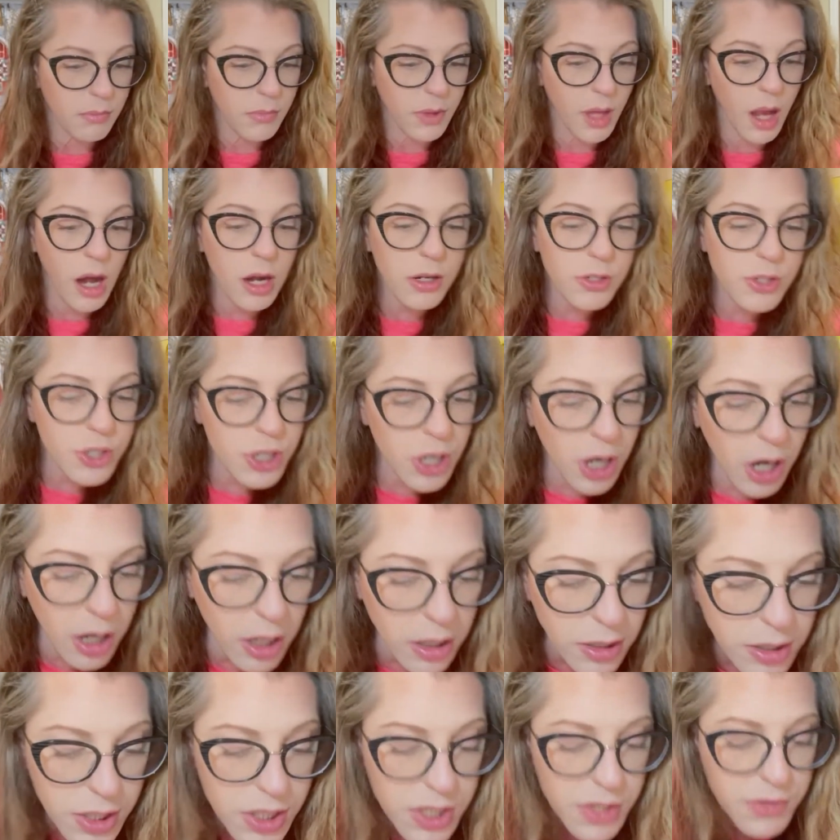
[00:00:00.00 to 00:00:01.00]
our
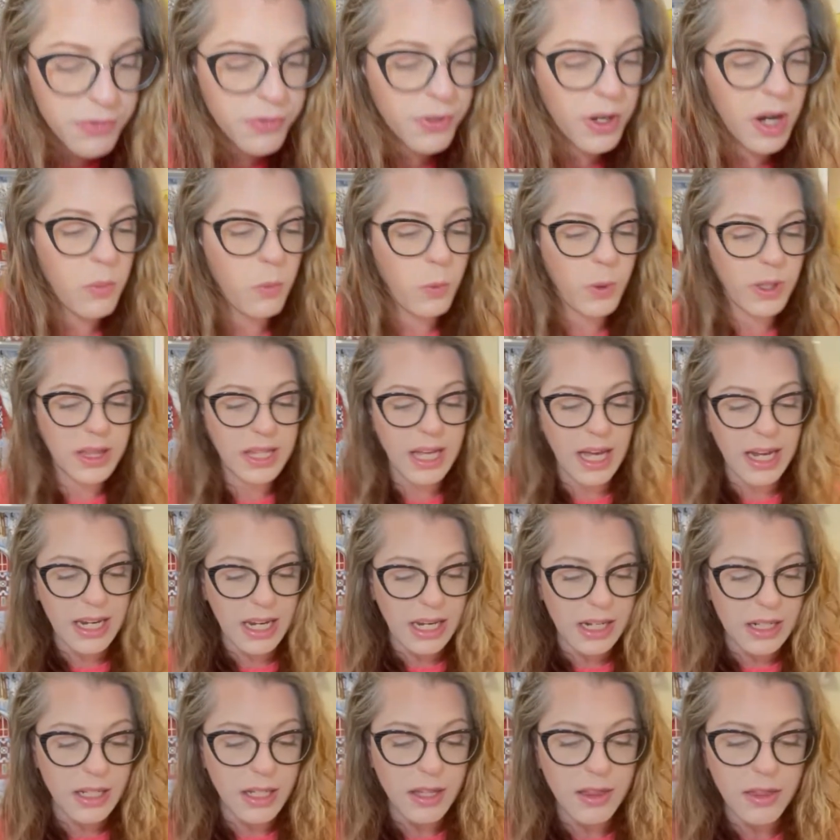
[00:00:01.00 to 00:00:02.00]
charts from With That
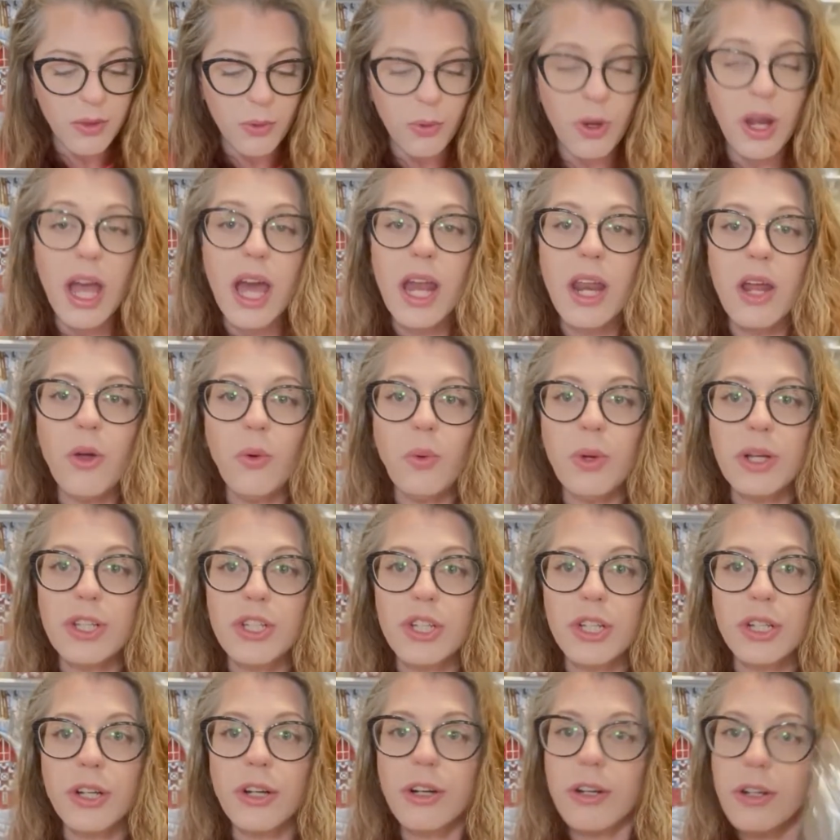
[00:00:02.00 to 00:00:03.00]
Needle and Thread, A
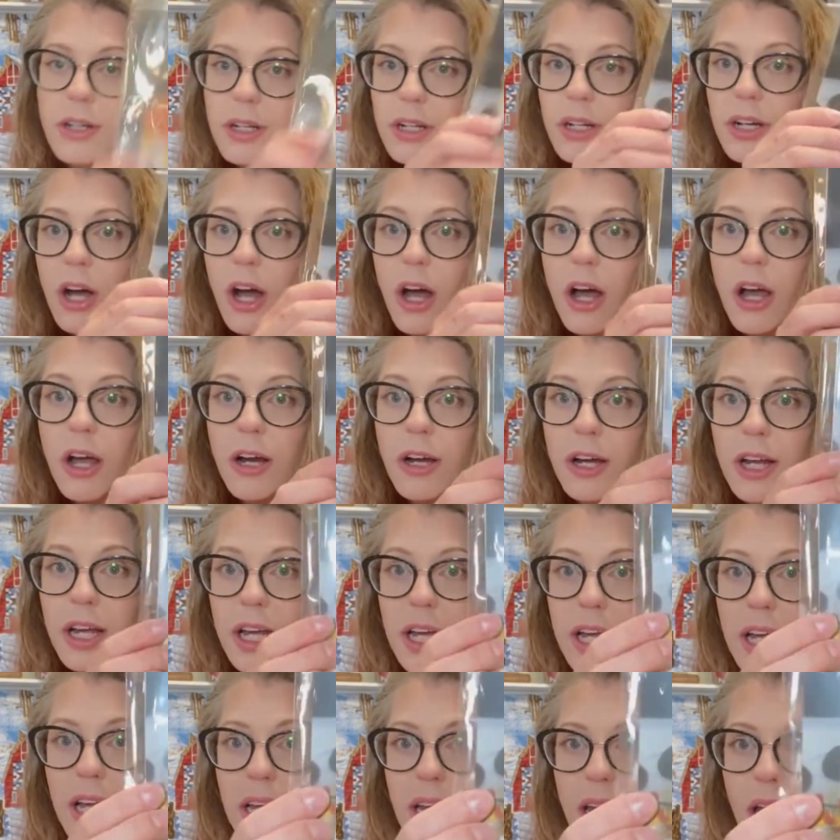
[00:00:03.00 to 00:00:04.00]
Witch in Her Garden.